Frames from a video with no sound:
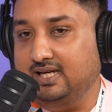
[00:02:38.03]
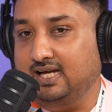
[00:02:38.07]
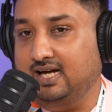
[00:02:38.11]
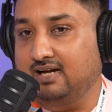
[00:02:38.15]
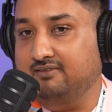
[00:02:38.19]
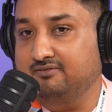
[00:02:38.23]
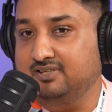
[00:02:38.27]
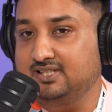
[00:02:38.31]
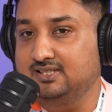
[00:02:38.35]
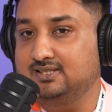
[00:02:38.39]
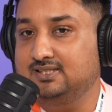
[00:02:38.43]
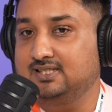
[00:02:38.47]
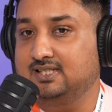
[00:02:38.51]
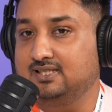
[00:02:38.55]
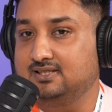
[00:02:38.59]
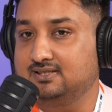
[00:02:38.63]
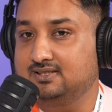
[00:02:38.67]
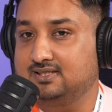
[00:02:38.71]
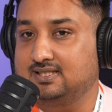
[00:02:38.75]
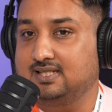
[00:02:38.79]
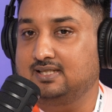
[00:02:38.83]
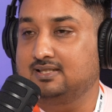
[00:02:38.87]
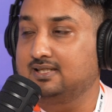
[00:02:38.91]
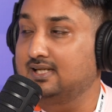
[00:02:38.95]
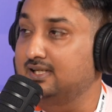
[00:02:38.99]
having chains
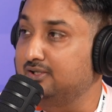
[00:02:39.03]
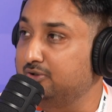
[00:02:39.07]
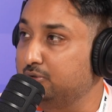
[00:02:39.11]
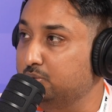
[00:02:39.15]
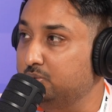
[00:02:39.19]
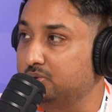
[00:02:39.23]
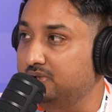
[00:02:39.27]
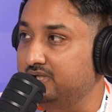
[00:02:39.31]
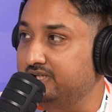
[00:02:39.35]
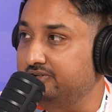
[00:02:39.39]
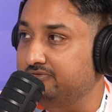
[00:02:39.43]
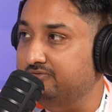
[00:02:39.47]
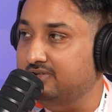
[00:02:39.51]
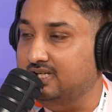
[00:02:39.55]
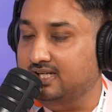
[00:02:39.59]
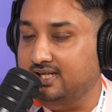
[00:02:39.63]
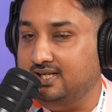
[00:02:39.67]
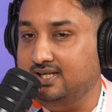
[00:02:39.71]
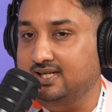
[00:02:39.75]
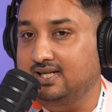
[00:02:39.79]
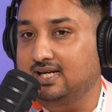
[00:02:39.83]
that can do DeFi.